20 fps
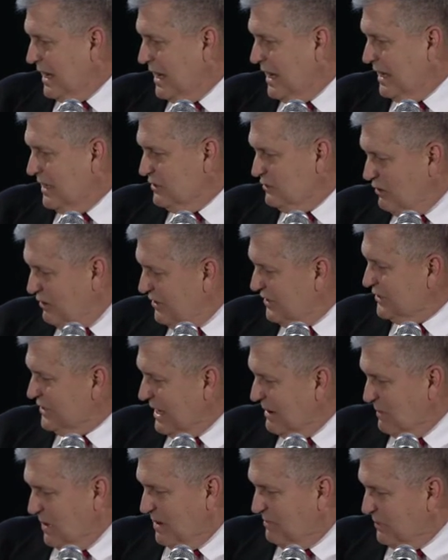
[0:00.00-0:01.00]
as long as
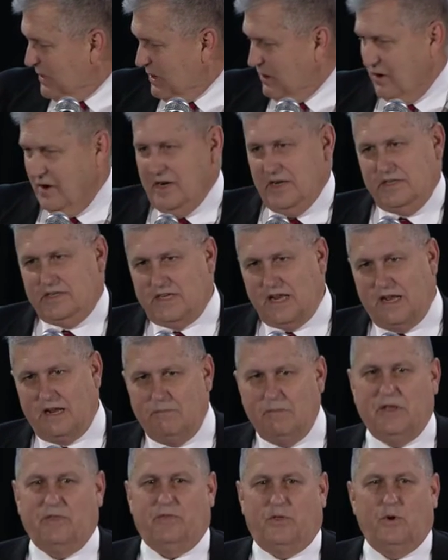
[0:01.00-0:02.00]
I'm up here, and it's taken
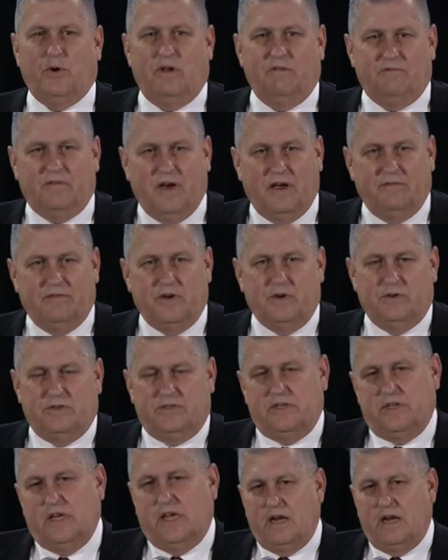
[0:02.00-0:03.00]
me 35
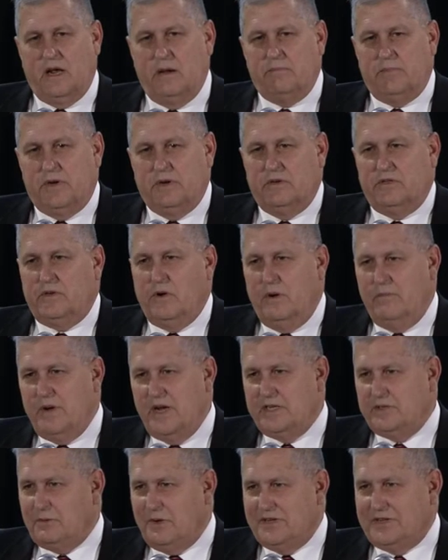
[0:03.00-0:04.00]
years to up here, so I might
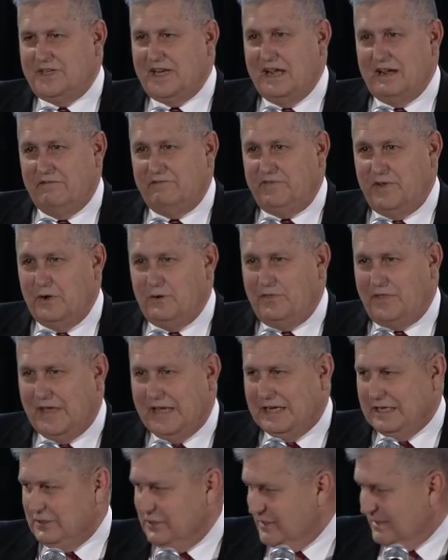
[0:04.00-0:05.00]
as well say a few
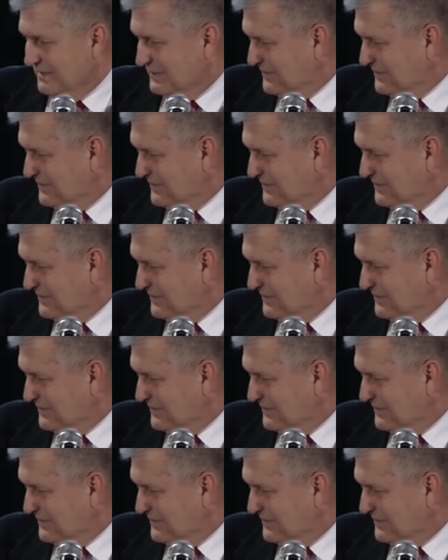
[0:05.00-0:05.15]
things.